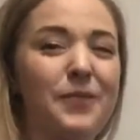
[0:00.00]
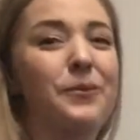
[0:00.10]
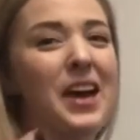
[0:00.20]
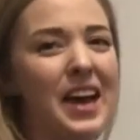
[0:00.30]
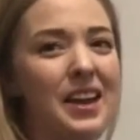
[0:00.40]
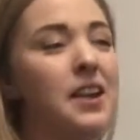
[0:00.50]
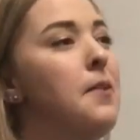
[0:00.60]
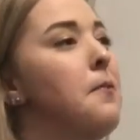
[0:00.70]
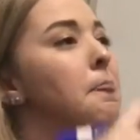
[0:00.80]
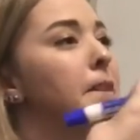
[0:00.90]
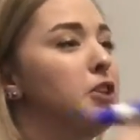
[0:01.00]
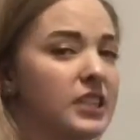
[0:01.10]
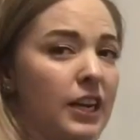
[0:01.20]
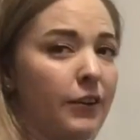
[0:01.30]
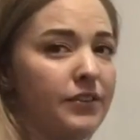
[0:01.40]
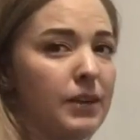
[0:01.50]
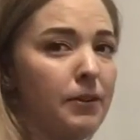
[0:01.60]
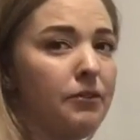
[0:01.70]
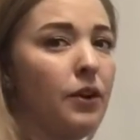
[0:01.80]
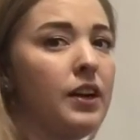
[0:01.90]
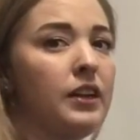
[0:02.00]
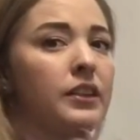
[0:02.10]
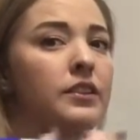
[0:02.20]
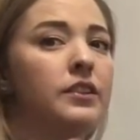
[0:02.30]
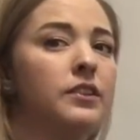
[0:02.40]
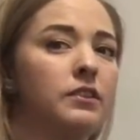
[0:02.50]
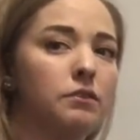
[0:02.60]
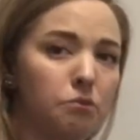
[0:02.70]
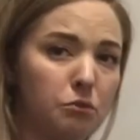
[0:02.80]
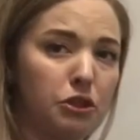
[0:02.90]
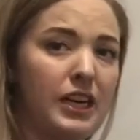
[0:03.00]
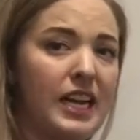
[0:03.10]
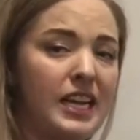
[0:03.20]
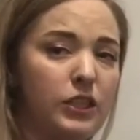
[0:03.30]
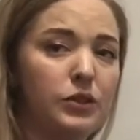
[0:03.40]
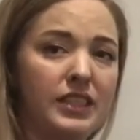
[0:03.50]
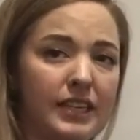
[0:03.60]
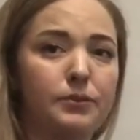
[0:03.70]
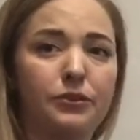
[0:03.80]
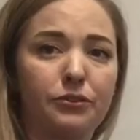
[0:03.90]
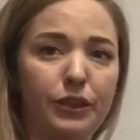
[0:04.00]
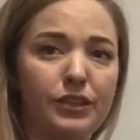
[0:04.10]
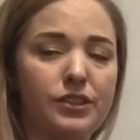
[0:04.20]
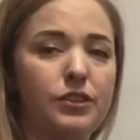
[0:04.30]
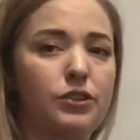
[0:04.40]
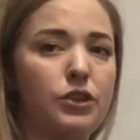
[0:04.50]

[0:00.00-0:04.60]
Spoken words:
But just like we've done before, we're turning it into a decimal first.